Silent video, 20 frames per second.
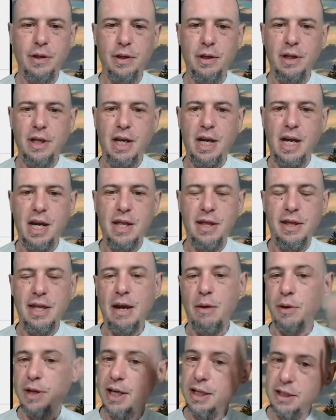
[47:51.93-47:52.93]
and that
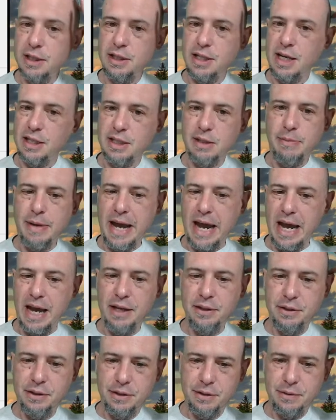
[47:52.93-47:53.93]
will get the test to
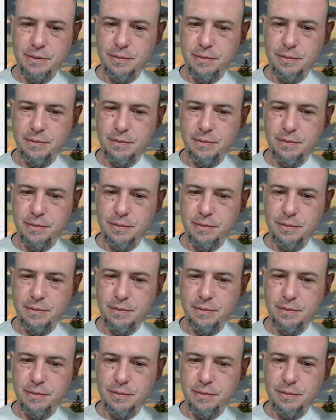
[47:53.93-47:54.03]
pass.